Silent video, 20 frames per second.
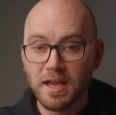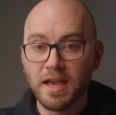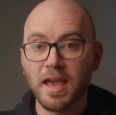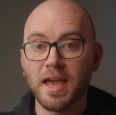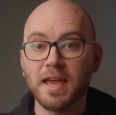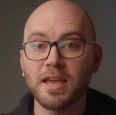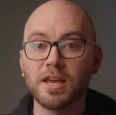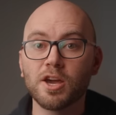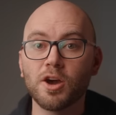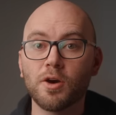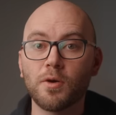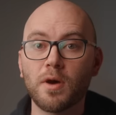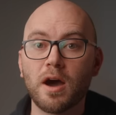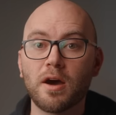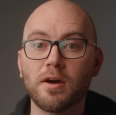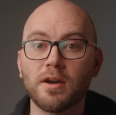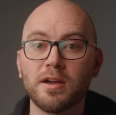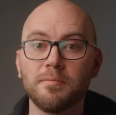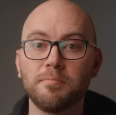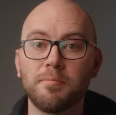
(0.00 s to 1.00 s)
and go
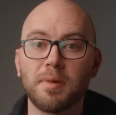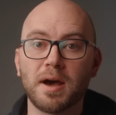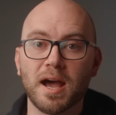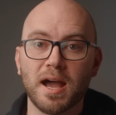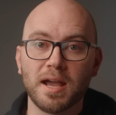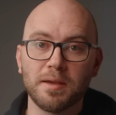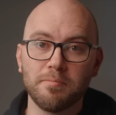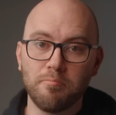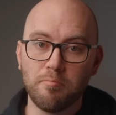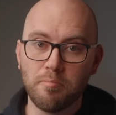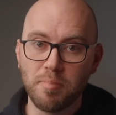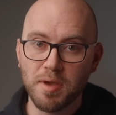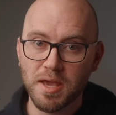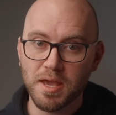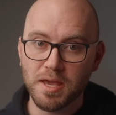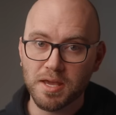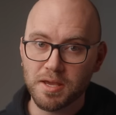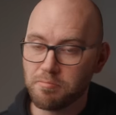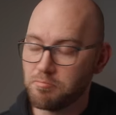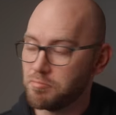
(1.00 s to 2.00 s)
out and buy
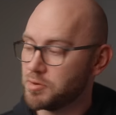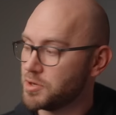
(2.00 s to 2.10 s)
big,